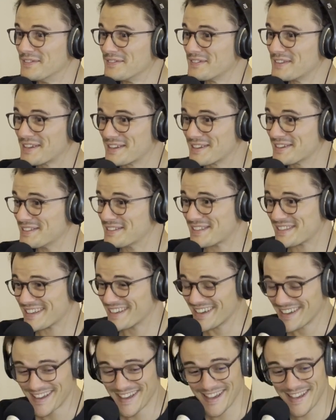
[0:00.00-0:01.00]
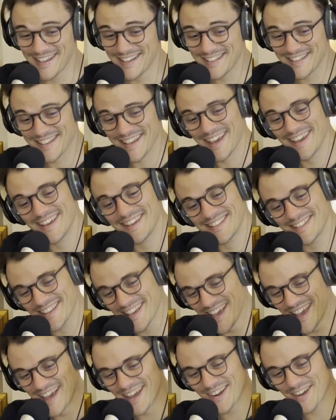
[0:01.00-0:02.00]
He's
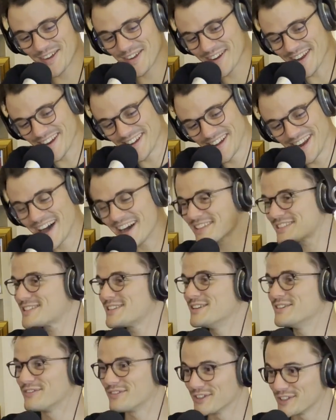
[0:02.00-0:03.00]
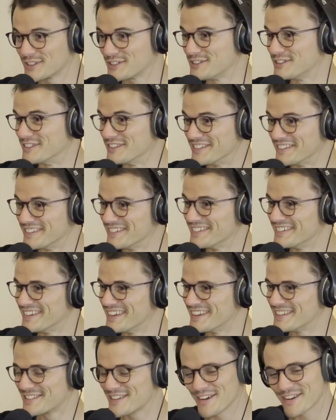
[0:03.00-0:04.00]
got a nasty affliction.
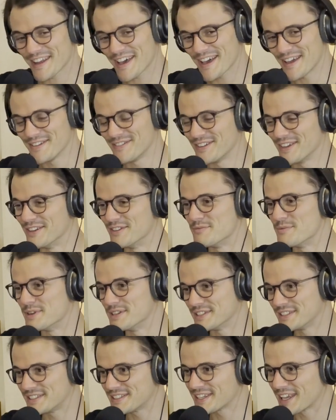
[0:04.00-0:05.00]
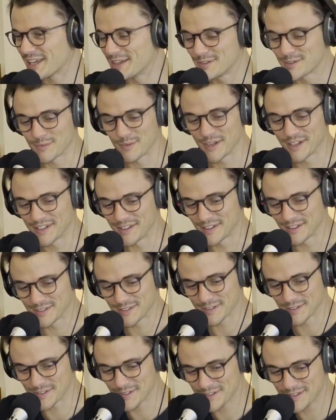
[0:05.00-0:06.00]
He's got hay fever, but he keeps winning this
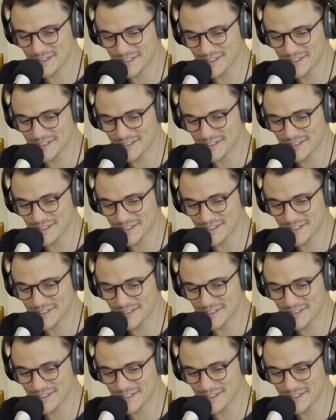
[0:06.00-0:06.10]
horse.